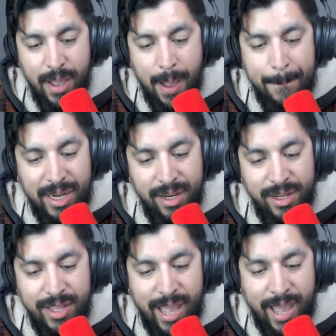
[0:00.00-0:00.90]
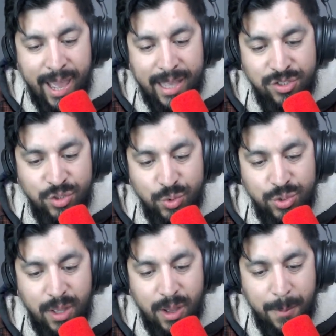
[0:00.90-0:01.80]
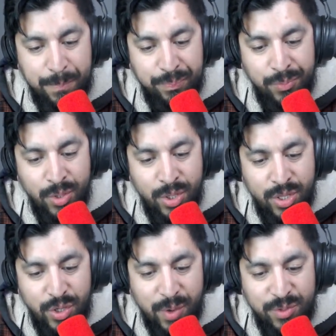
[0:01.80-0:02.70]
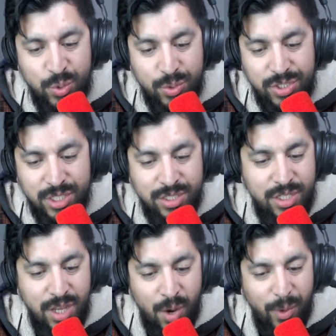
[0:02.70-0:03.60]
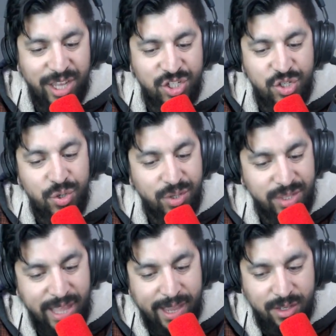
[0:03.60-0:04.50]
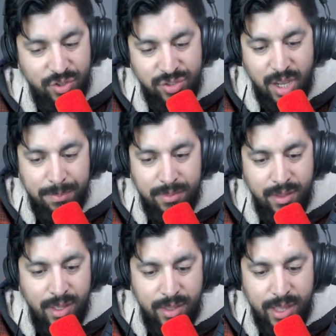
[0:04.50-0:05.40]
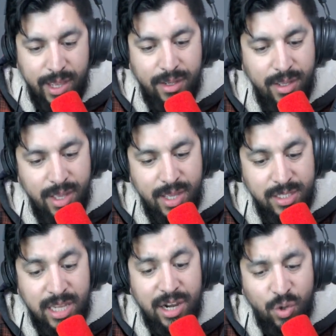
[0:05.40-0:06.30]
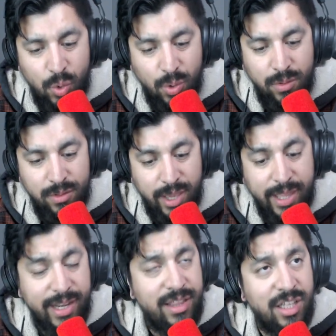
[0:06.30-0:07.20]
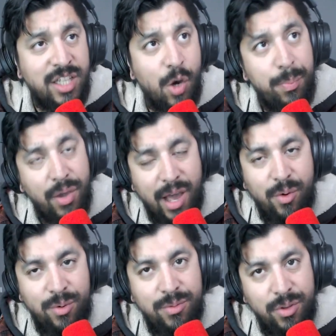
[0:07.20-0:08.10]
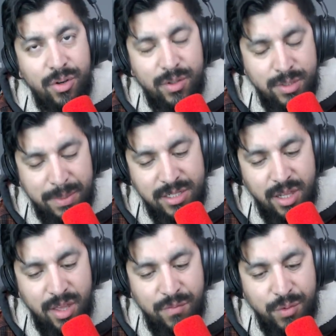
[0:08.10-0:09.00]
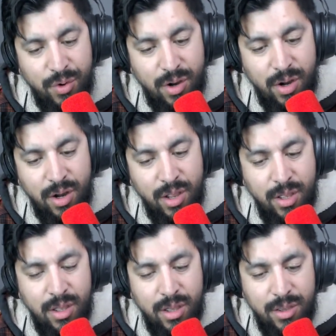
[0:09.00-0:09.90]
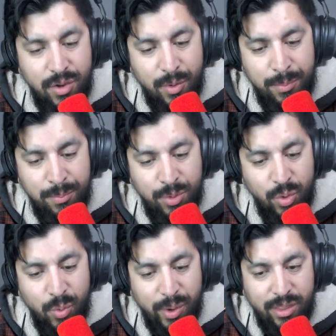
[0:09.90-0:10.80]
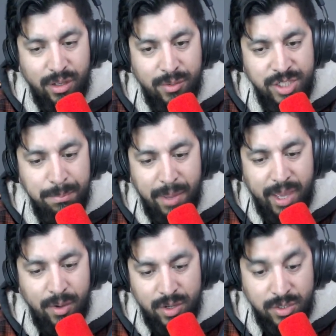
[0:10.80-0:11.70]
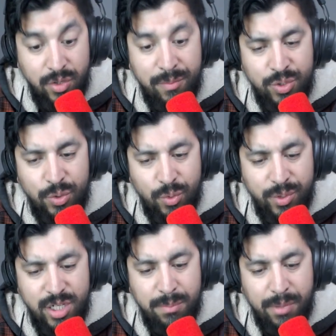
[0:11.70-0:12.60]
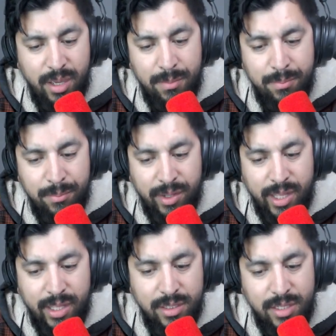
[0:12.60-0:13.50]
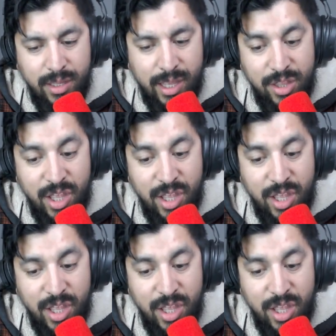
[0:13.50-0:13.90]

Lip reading: ability that has to, you're able to just arrange your deck, your top deck, is kind of cool, and it does help you out, especially if you do with Jinbei, because you're able to do with Jinbei, bring this, and then